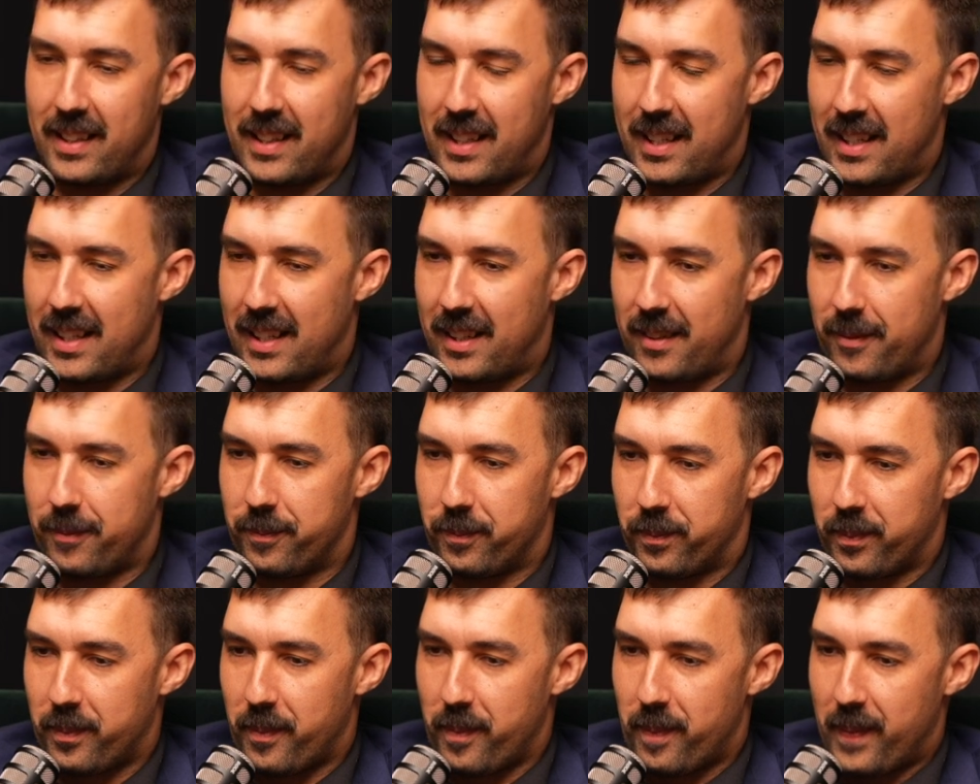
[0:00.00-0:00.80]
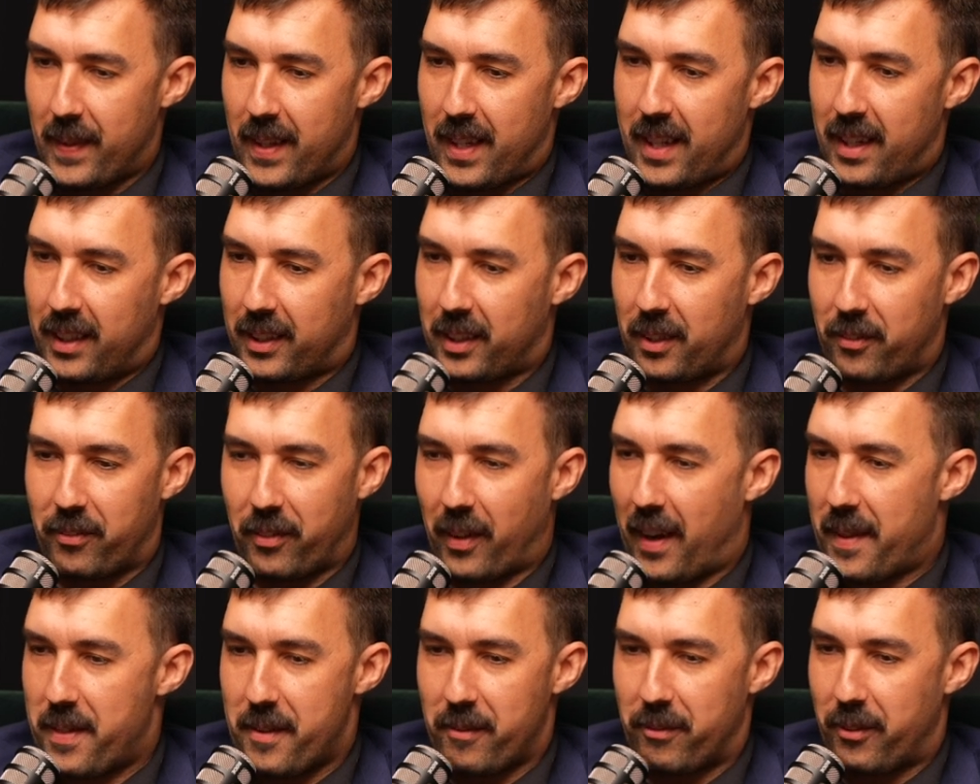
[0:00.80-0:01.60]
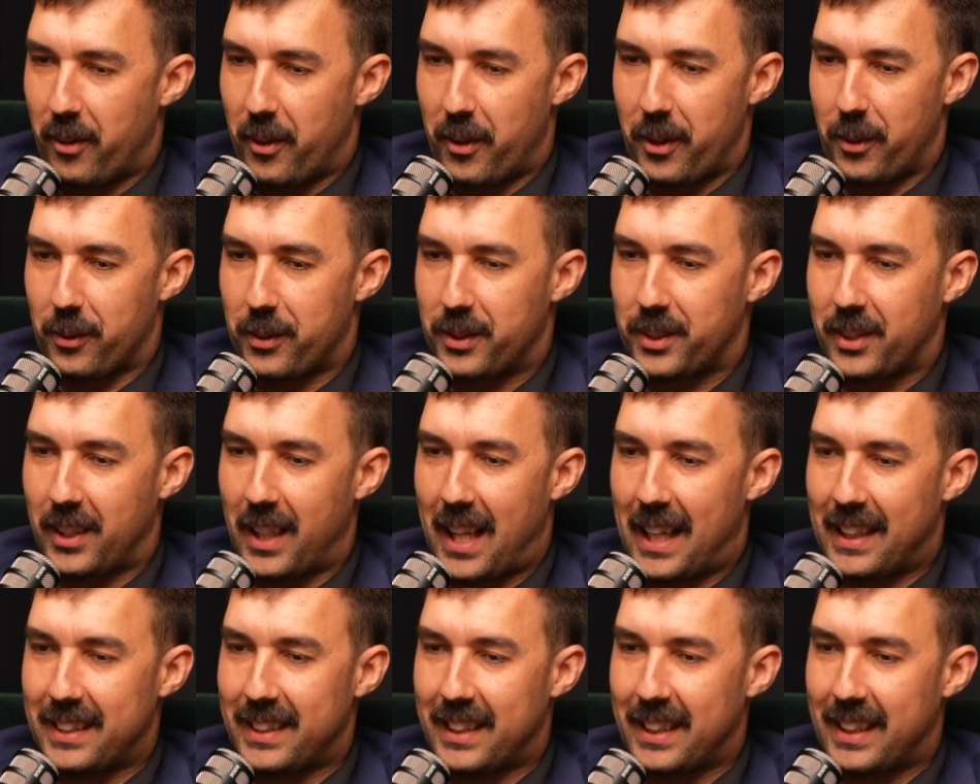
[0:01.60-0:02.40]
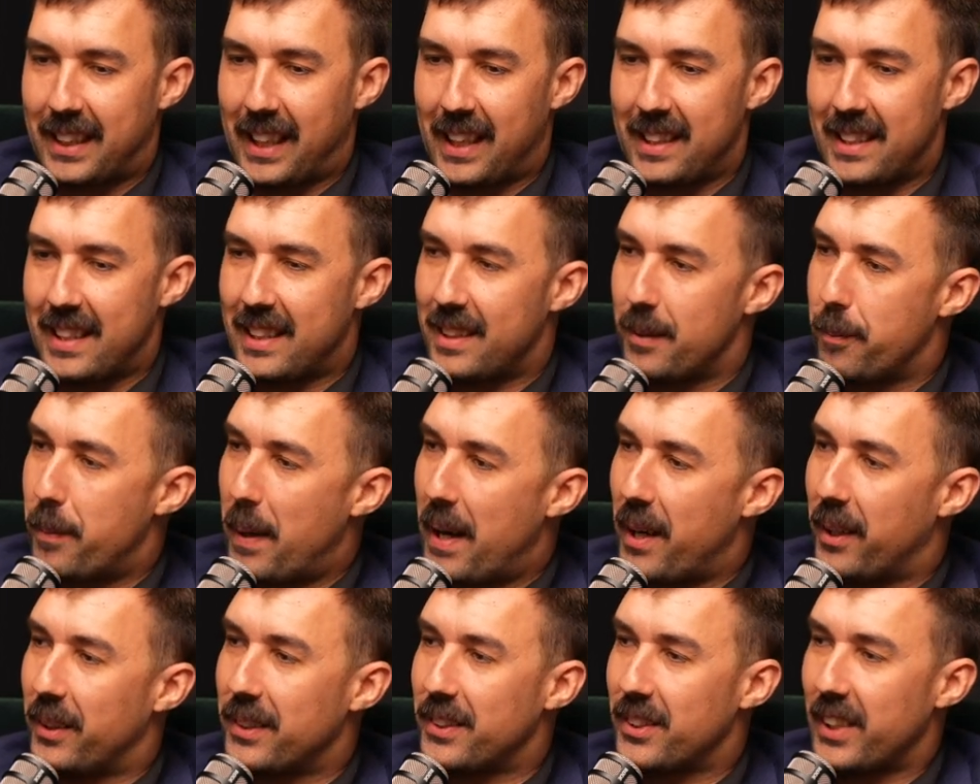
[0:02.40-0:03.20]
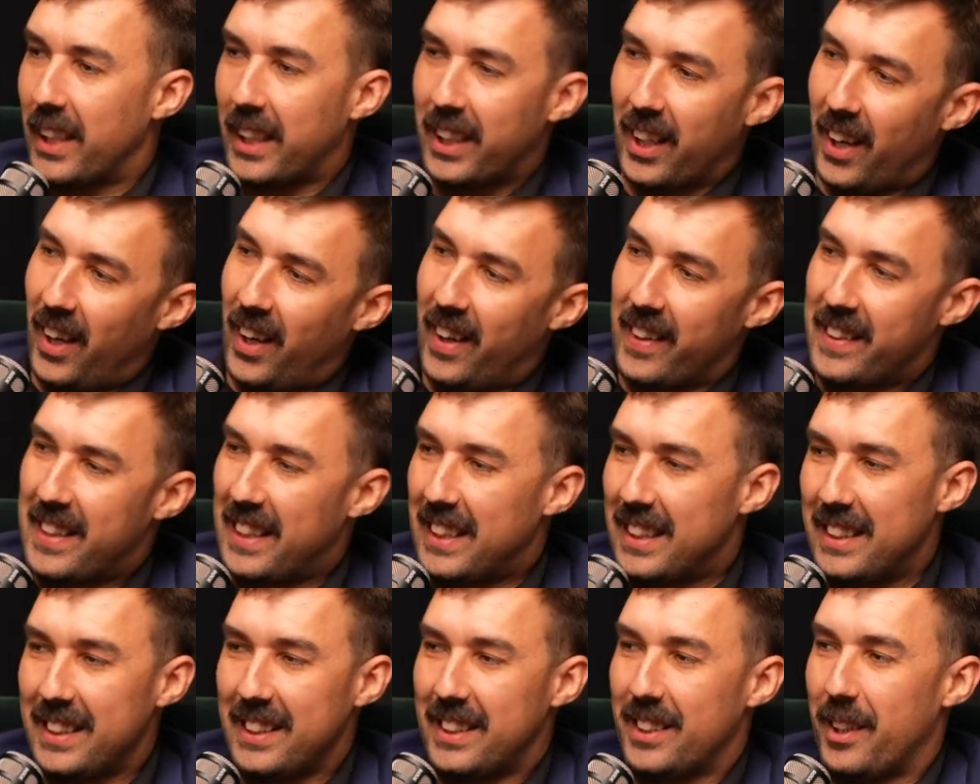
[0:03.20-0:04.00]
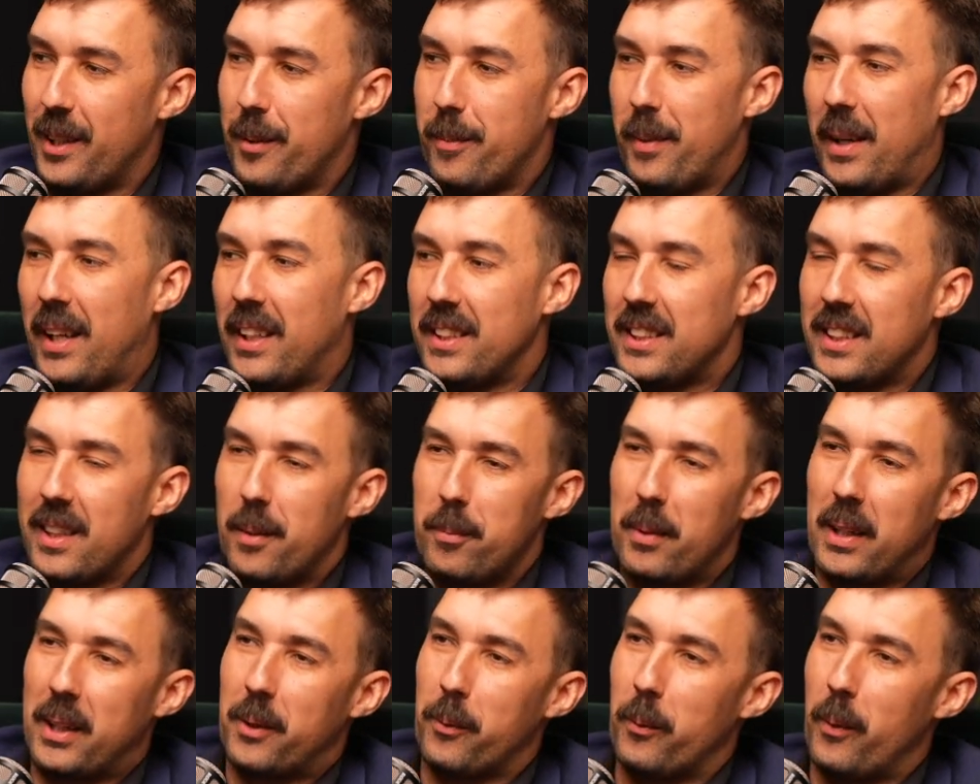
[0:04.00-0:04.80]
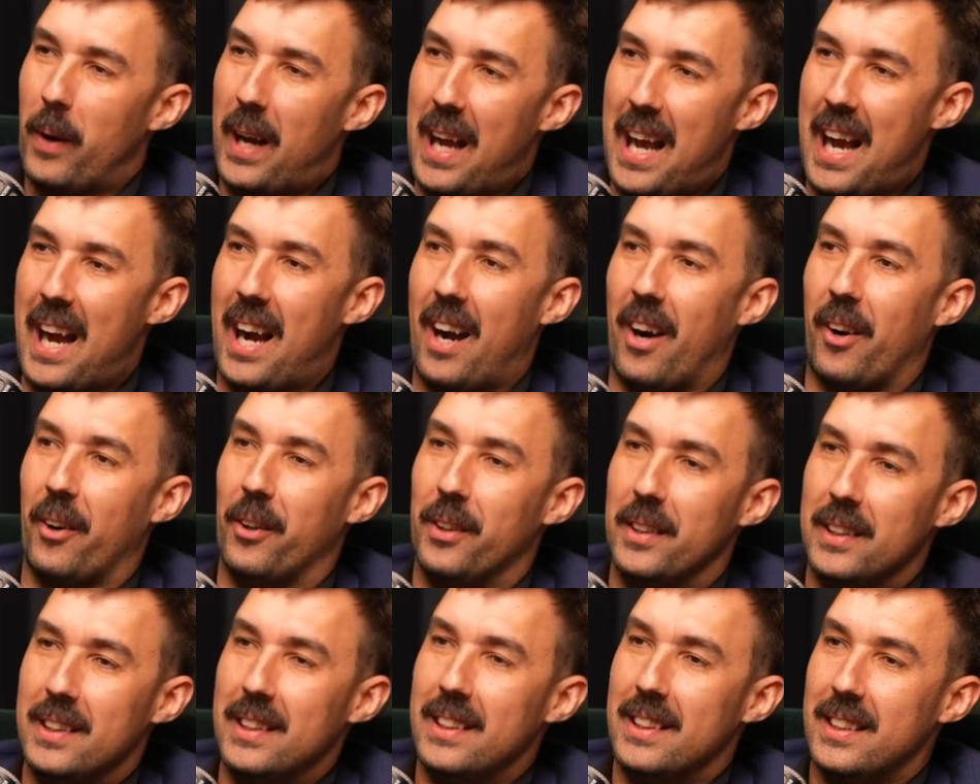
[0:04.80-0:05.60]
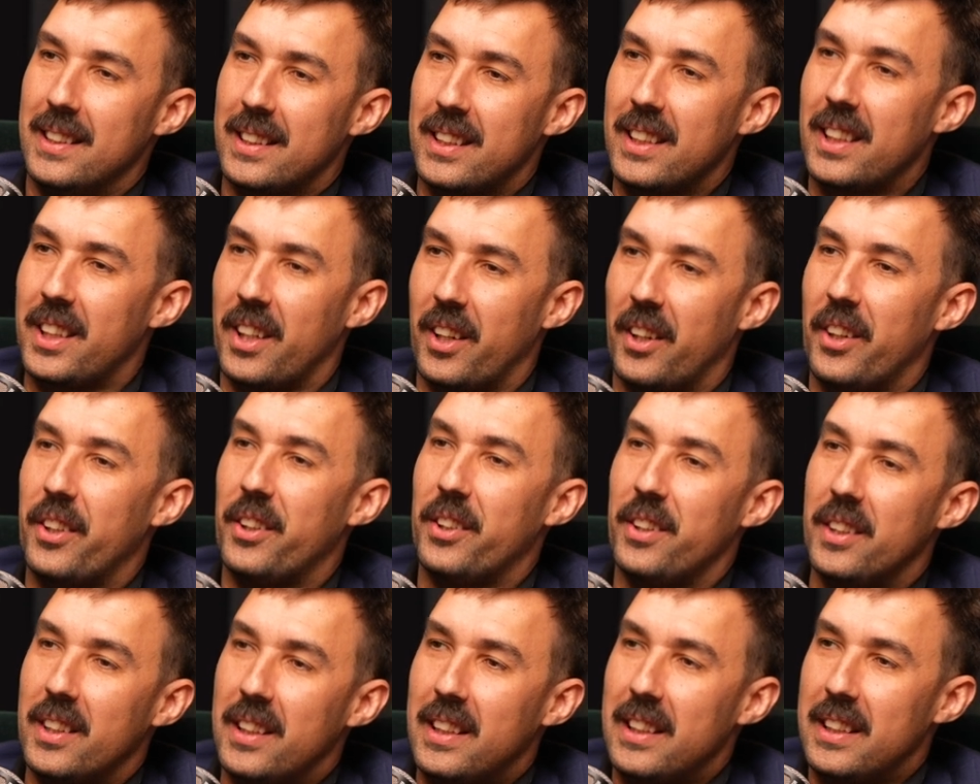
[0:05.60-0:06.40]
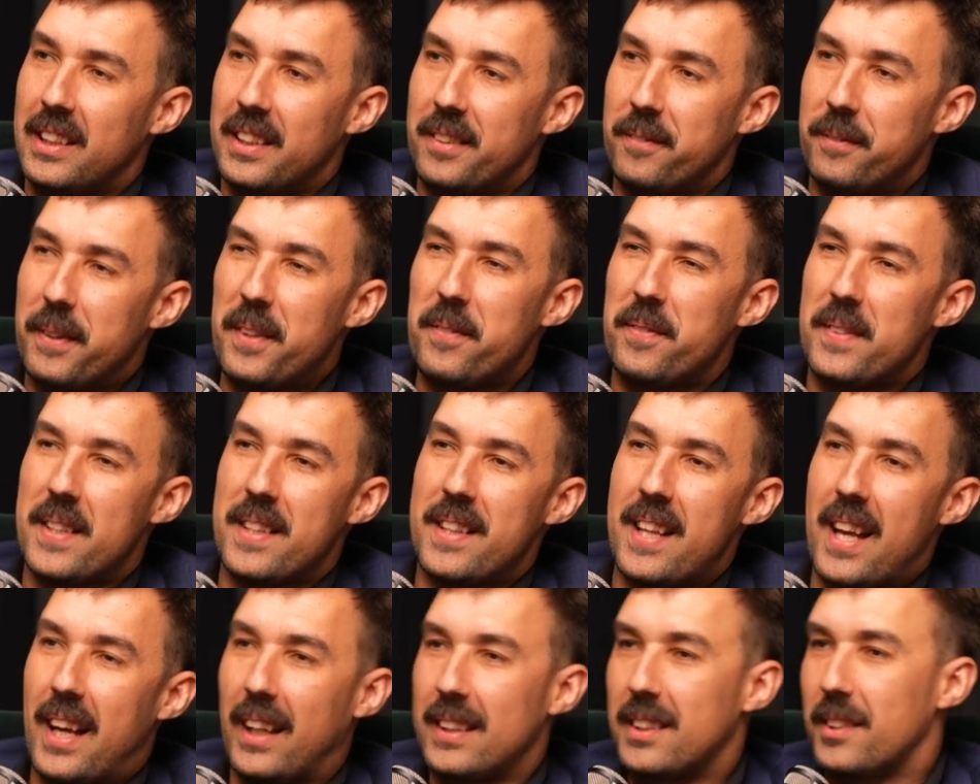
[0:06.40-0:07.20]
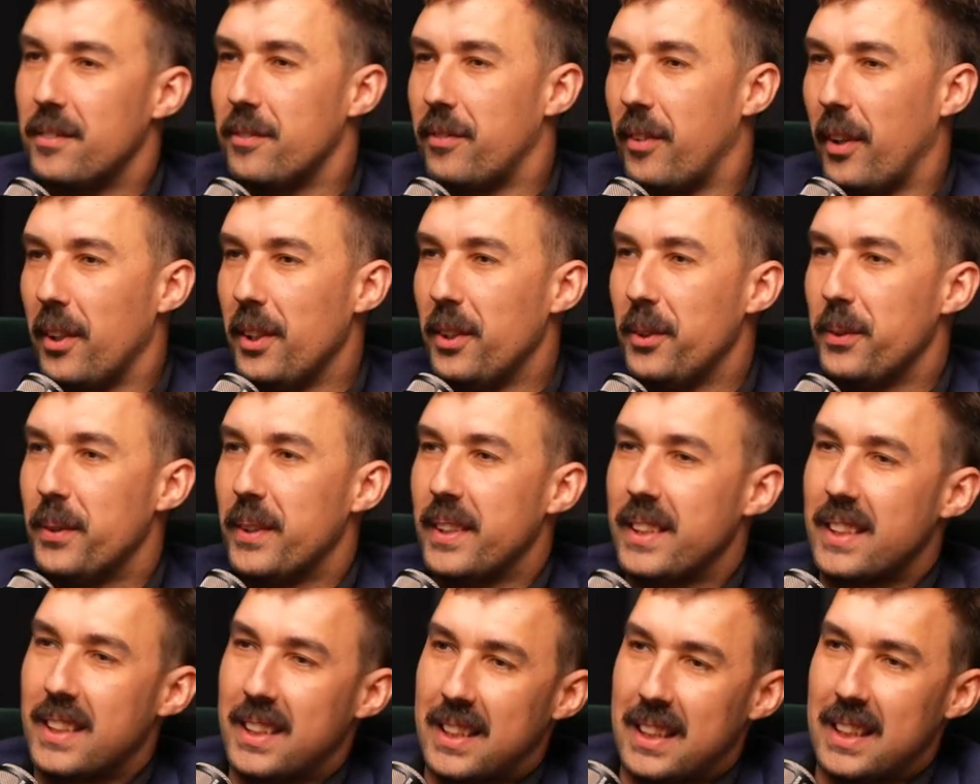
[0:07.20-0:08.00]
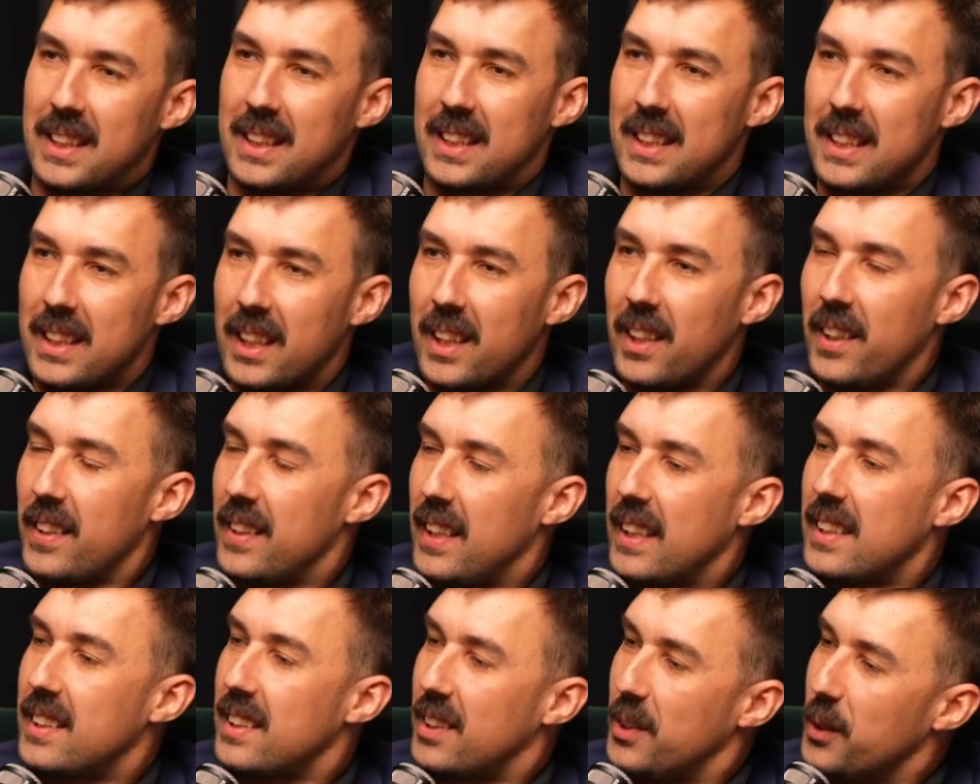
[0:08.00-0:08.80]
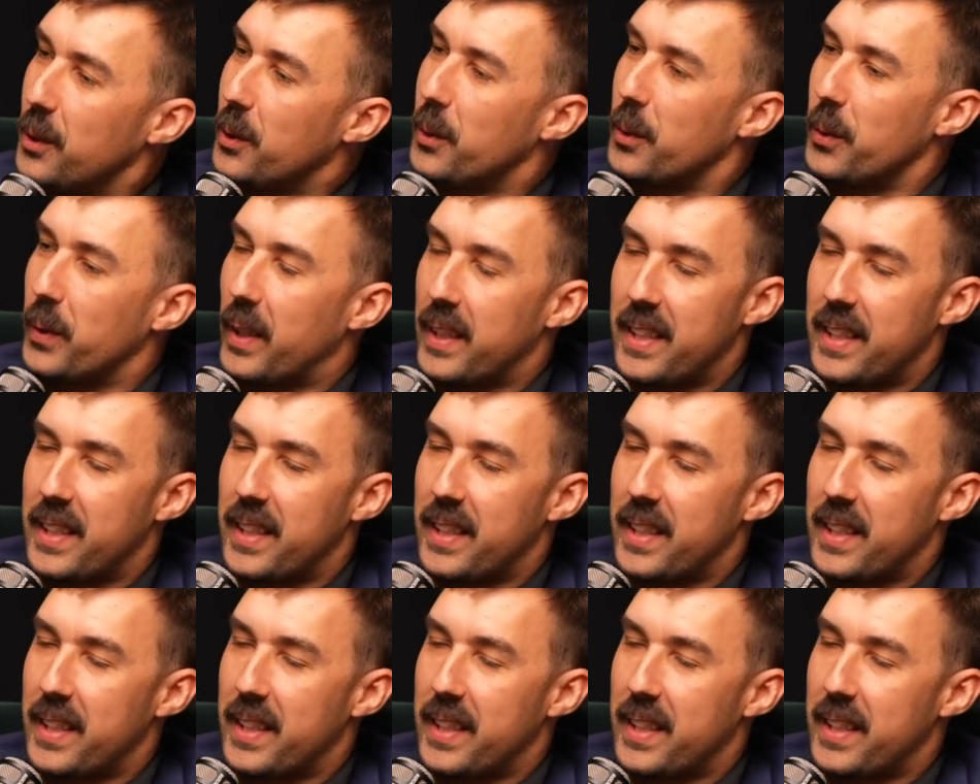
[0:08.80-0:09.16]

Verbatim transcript: Um, I gotta find the photos classic, and then the parents like, "Oh, thank you so much." I'm like, "Wow," you know, fifty thousand followers, and you know that's cool.